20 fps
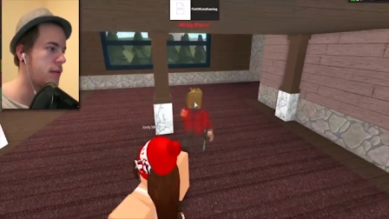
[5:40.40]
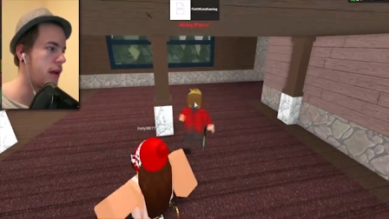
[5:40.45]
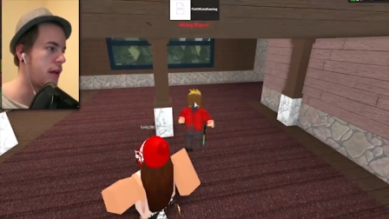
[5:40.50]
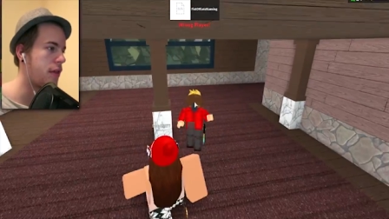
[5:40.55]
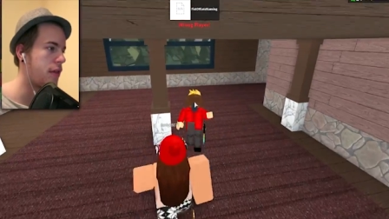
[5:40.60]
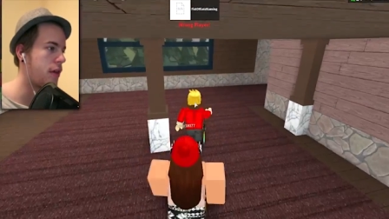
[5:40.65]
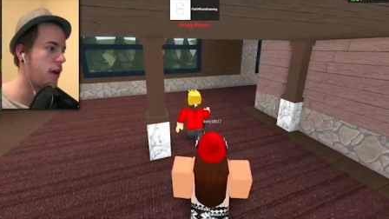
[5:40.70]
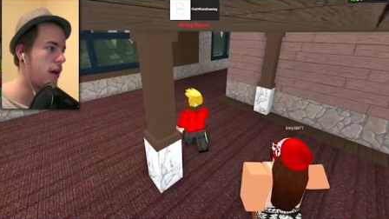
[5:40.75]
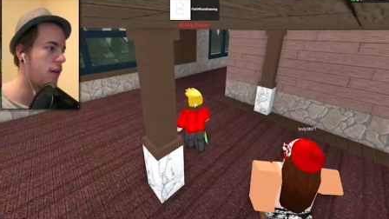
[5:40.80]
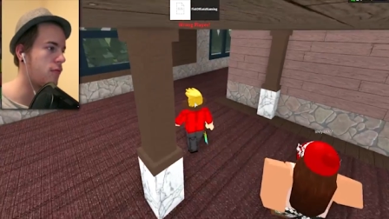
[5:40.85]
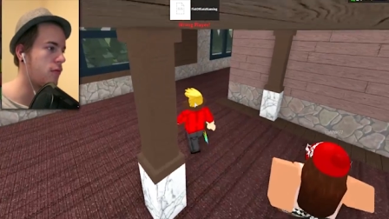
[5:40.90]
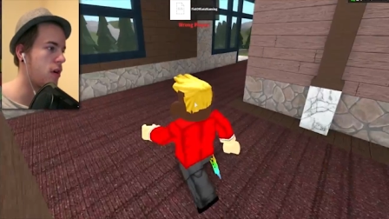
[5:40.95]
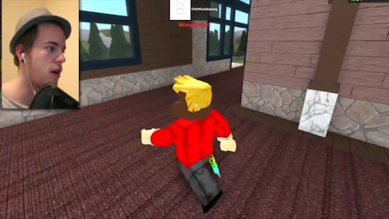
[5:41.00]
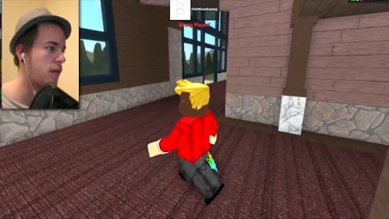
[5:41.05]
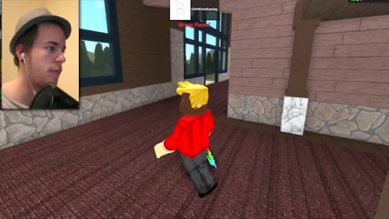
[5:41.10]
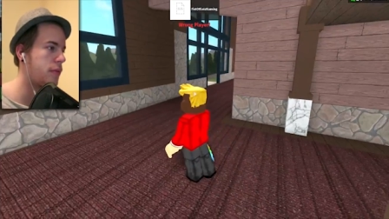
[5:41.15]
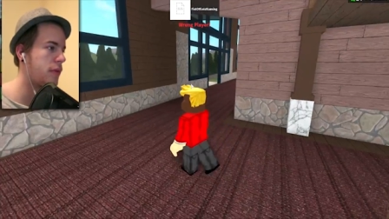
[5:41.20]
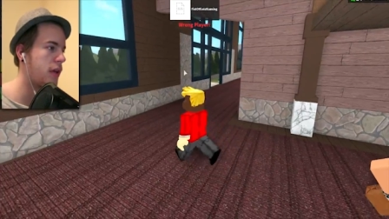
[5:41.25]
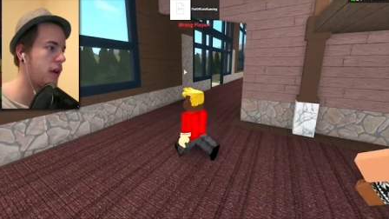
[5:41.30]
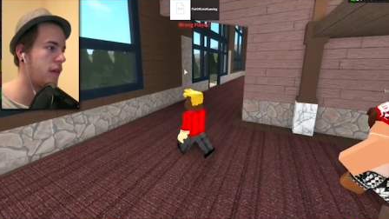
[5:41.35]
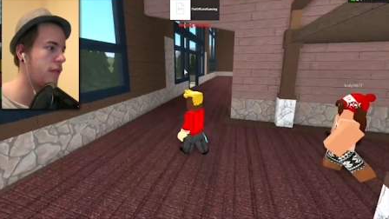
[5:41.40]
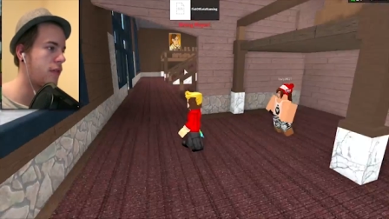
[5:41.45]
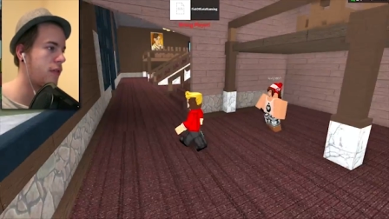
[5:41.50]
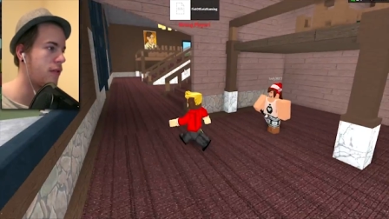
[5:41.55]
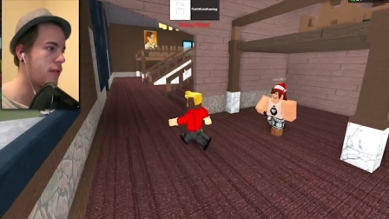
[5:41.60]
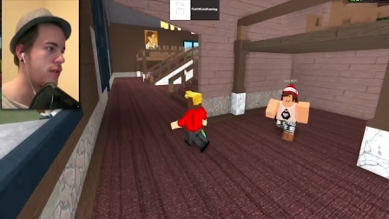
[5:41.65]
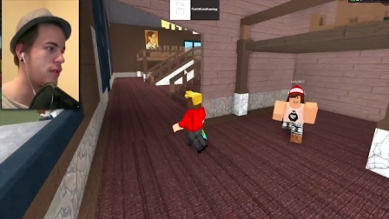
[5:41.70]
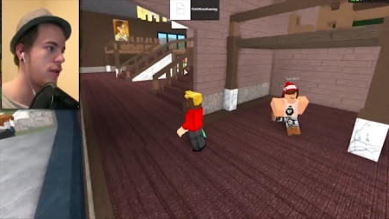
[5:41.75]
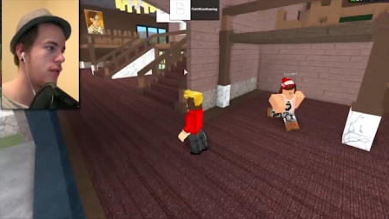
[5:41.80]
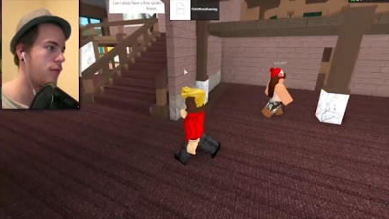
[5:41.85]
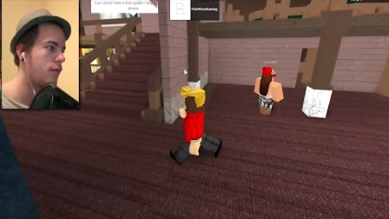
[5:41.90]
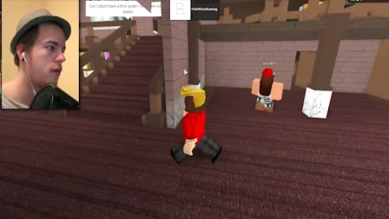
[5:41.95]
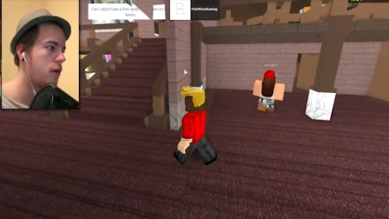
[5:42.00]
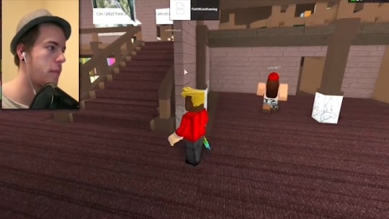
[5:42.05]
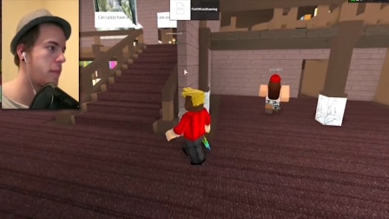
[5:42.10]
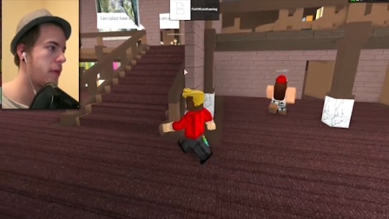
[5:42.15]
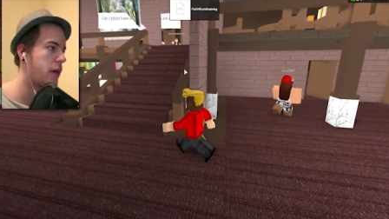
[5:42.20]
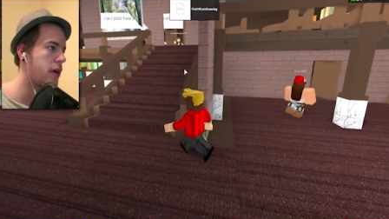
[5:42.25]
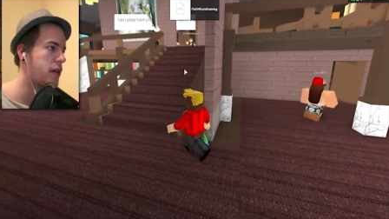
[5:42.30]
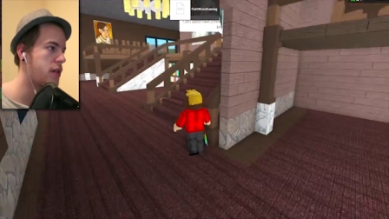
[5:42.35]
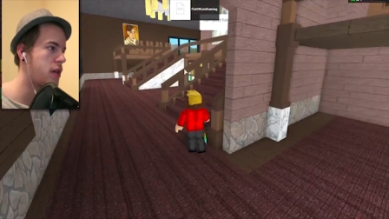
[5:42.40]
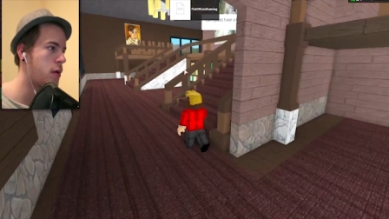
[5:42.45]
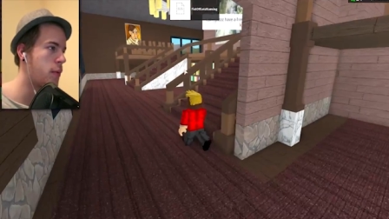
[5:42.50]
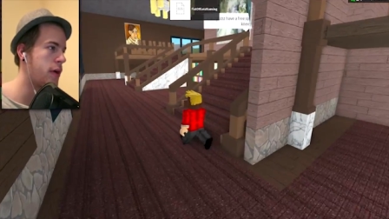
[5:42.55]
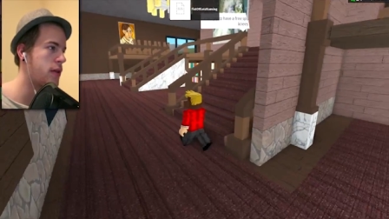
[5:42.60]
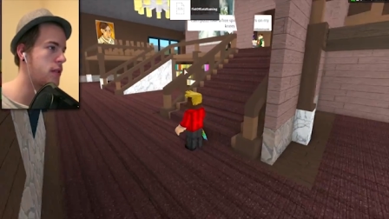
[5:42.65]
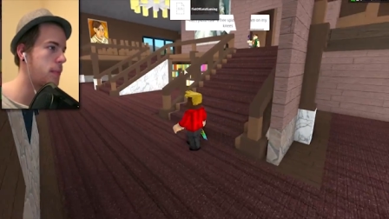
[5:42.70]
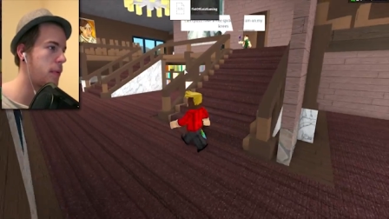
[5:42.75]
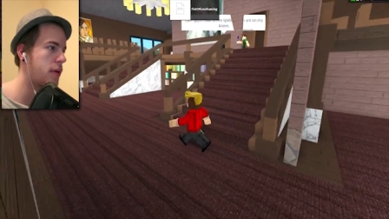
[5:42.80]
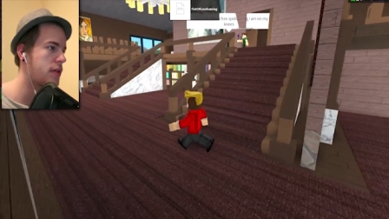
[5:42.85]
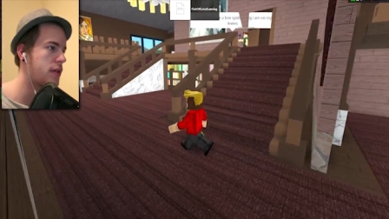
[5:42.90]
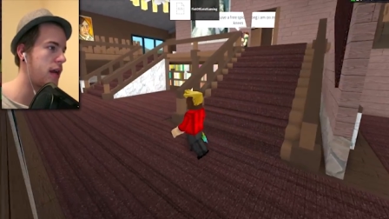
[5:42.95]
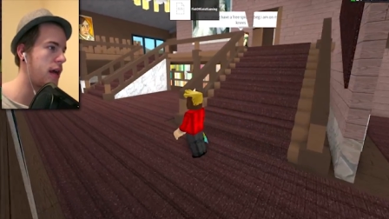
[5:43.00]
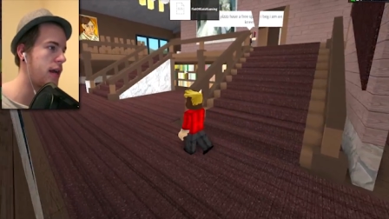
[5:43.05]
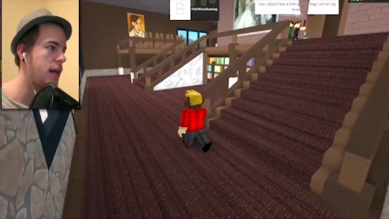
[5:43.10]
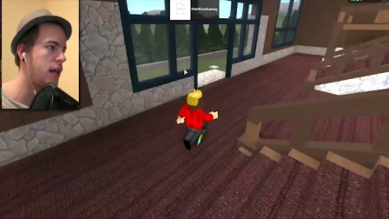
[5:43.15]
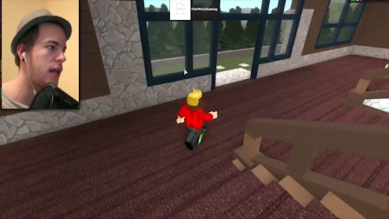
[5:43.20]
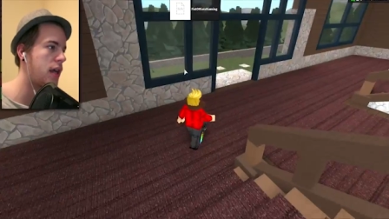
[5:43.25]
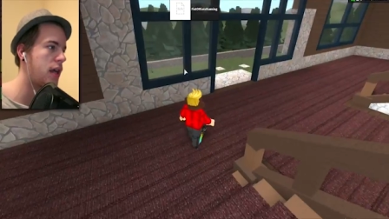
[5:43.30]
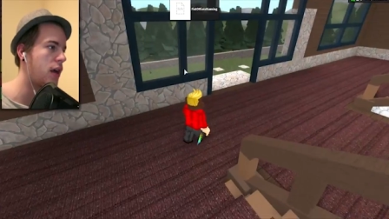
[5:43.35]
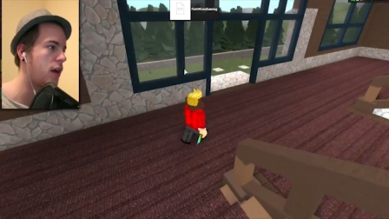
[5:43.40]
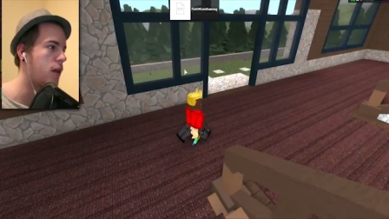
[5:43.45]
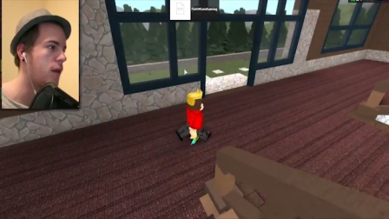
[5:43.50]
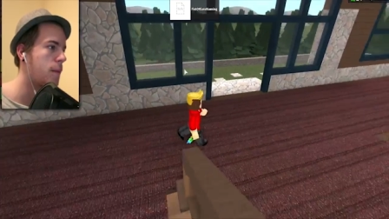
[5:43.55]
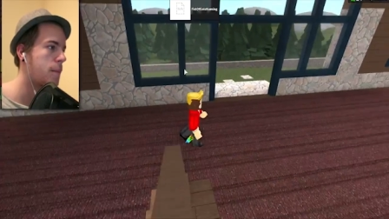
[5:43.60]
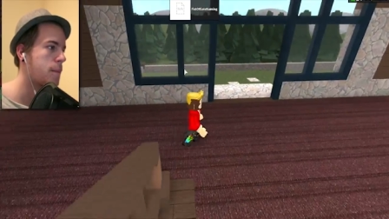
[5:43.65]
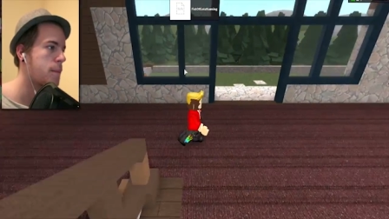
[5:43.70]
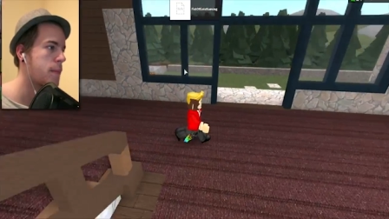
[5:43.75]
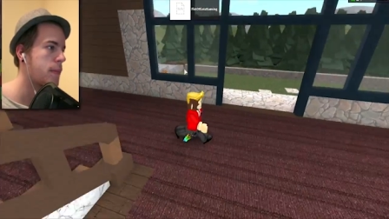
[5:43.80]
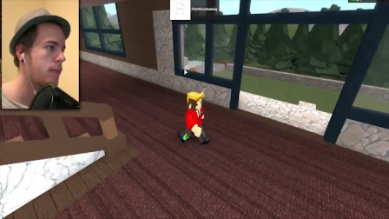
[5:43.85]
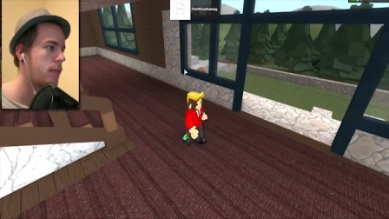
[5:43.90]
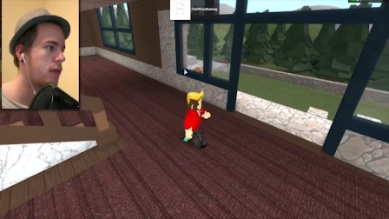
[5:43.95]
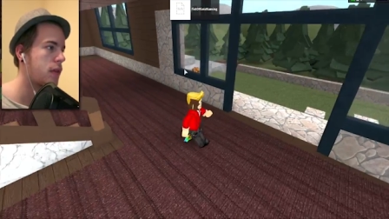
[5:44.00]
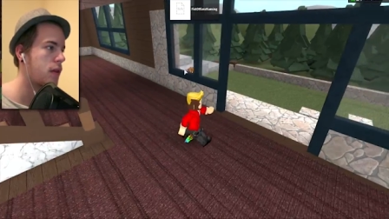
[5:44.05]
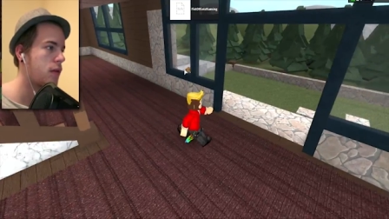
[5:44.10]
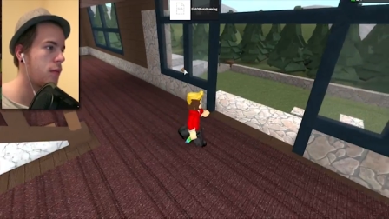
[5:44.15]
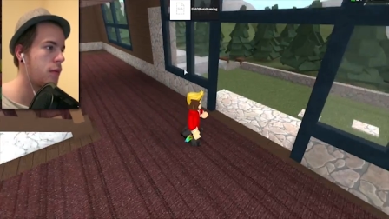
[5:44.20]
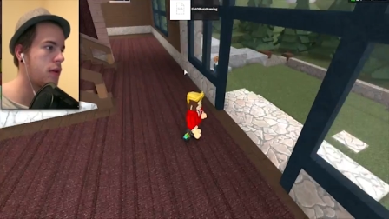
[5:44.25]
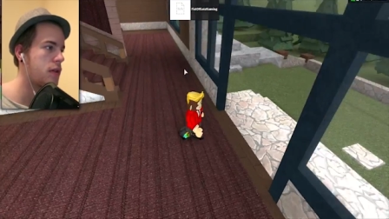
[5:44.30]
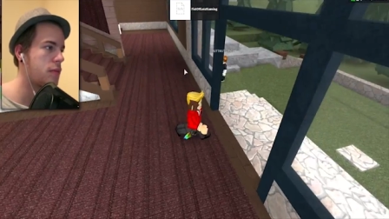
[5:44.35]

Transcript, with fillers: I thought. Wrong player. Of course, you're the wrong player. Yo, where's the person I need to kill? Where's the